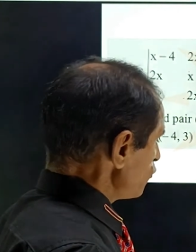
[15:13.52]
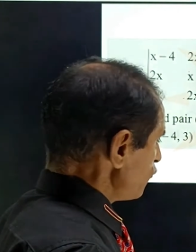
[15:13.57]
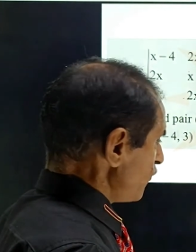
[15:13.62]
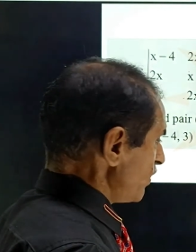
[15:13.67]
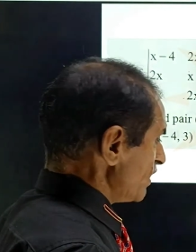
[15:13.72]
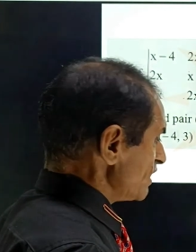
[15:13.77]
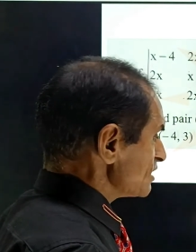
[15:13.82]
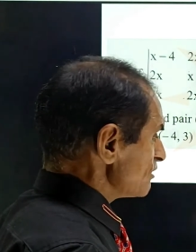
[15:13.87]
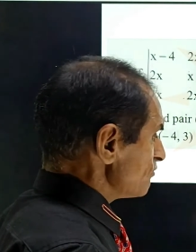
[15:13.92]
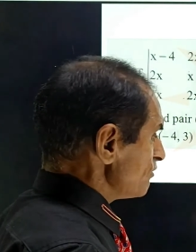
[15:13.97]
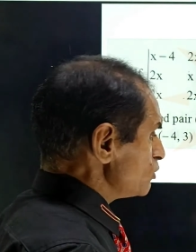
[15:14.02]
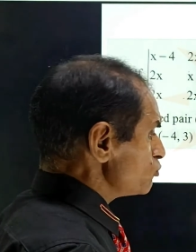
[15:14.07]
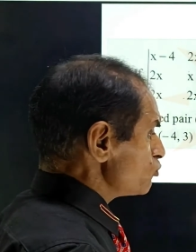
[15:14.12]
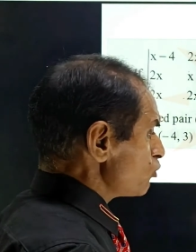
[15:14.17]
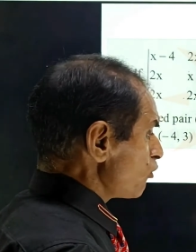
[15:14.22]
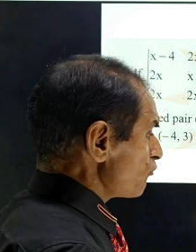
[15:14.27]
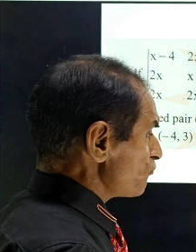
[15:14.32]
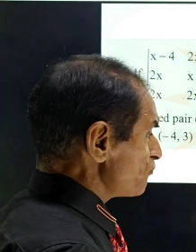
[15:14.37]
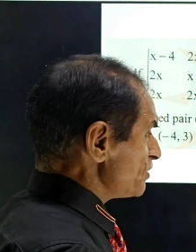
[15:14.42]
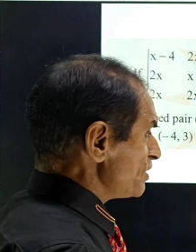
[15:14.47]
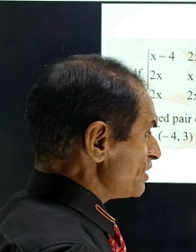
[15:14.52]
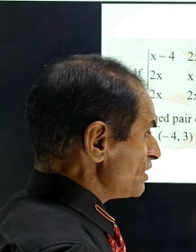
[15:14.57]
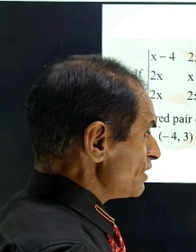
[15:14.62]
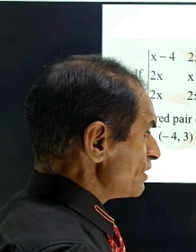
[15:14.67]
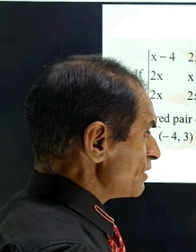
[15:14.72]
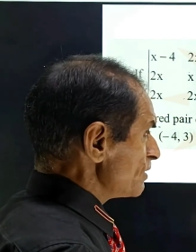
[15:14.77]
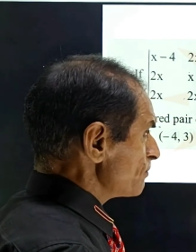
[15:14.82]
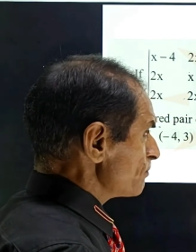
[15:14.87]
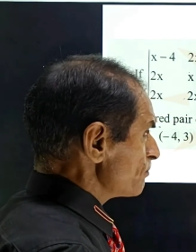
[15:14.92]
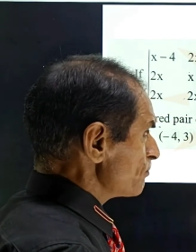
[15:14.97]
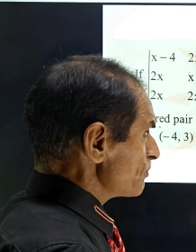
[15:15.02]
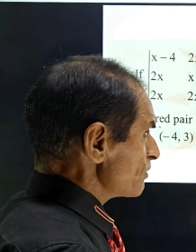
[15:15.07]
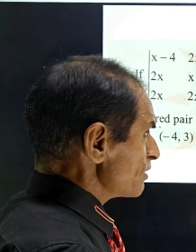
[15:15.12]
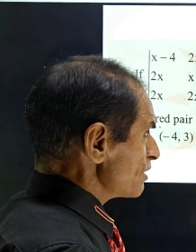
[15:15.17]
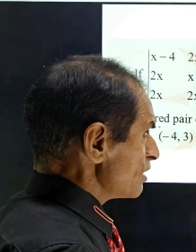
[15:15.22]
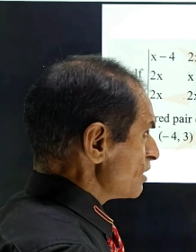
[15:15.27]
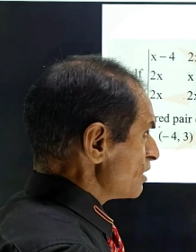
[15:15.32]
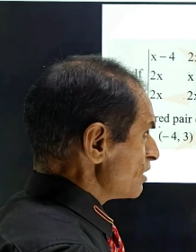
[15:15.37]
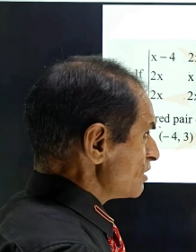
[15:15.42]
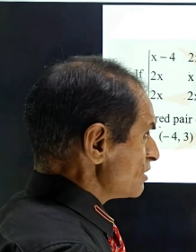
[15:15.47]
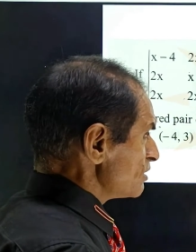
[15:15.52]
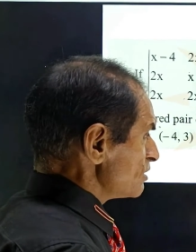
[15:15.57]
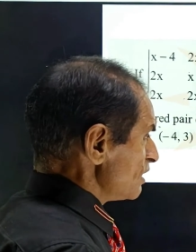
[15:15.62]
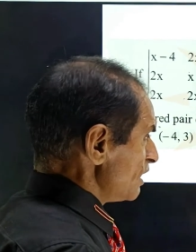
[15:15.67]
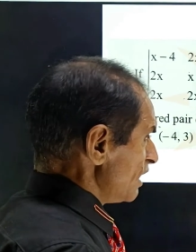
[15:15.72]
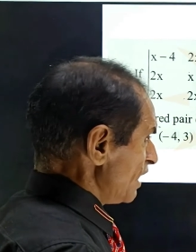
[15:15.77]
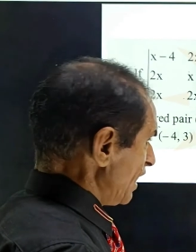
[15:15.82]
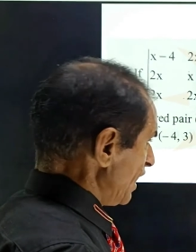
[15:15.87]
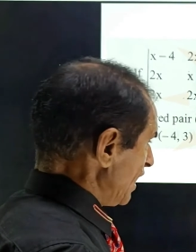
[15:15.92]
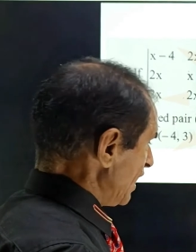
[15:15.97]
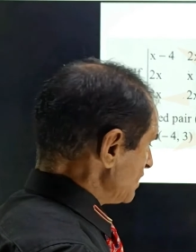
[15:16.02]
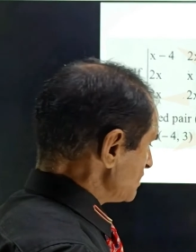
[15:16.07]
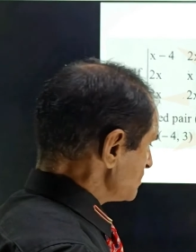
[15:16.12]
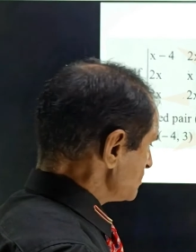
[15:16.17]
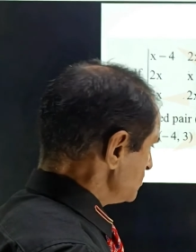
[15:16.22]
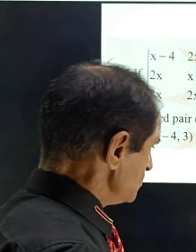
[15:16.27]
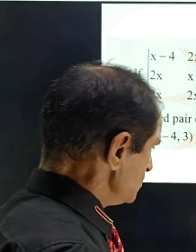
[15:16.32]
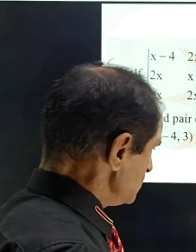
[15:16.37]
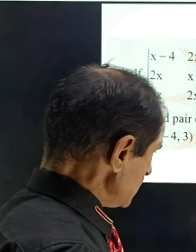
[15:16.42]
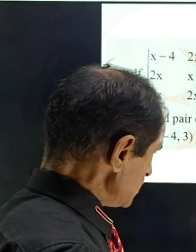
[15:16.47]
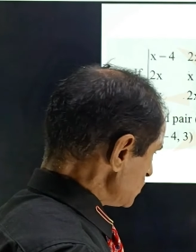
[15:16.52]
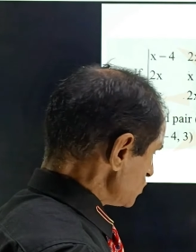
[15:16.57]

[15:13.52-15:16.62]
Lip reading: To find the value of B, as